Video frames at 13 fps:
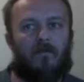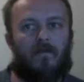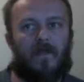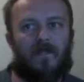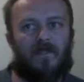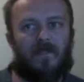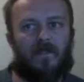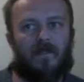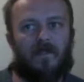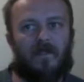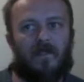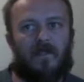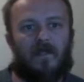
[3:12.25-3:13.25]

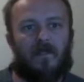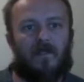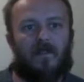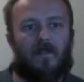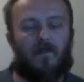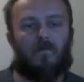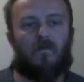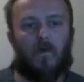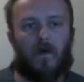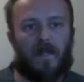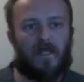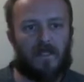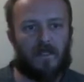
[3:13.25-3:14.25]
Basically, they're
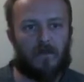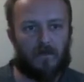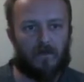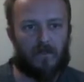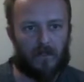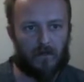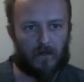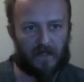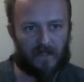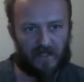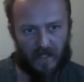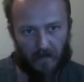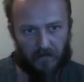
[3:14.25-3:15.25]
wanting you to
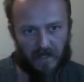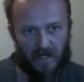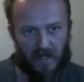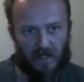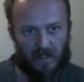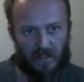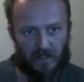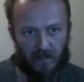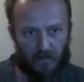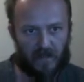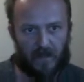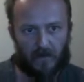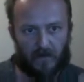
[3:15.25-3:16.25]
accept it, to
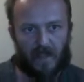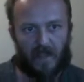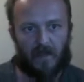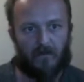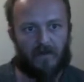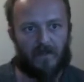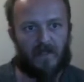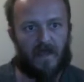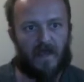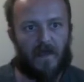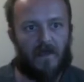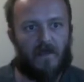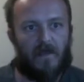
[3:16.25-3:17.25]
be okay with that.
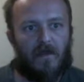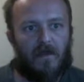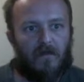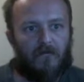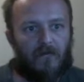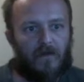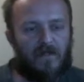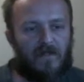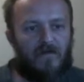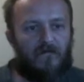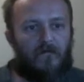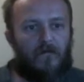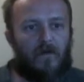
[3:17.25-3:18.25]
First
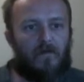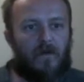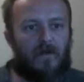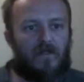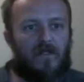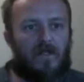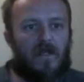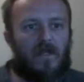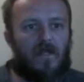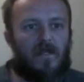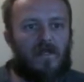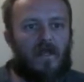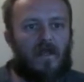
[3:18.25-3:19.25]
and foremost,
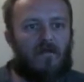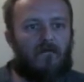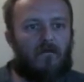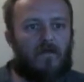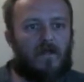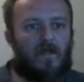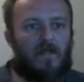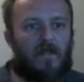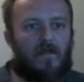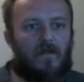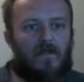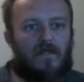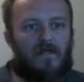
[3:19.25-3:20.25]
everyone in the
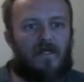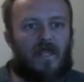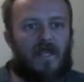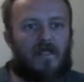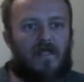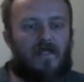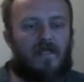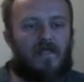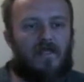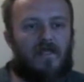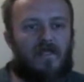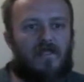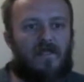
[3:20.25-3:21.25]
news is saying that
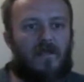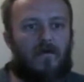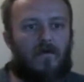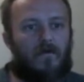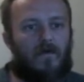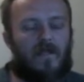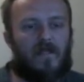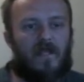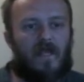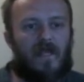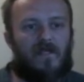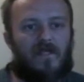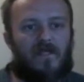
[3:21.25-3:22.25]
this is so
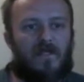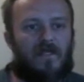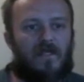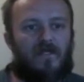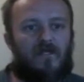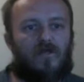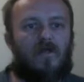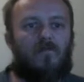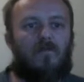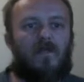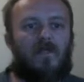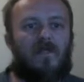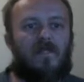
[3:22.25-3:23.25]
contagious. It's
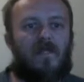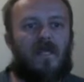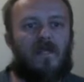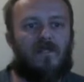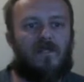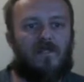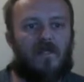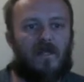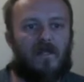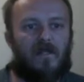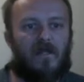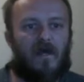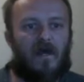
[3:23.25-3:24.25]
extremely contagious. Da
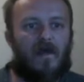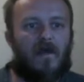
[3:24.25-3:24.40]
da da.